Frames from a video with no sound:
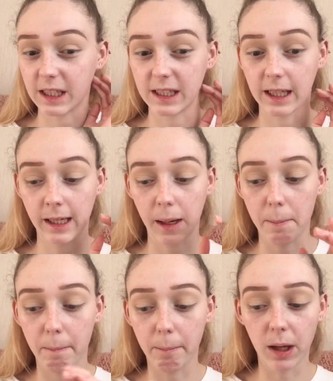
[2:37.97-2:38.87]
It's like
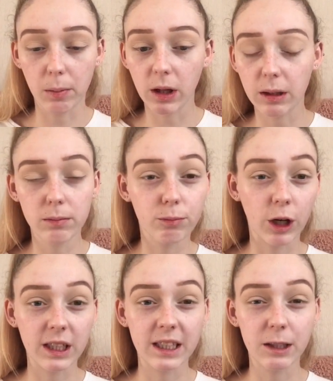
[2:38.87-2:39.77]
Maybelline
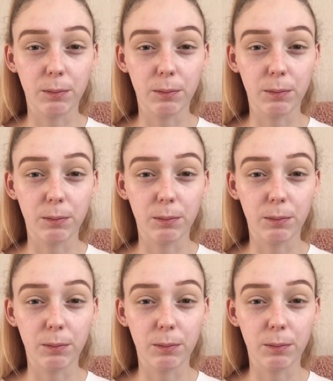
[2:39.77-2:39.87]
prices,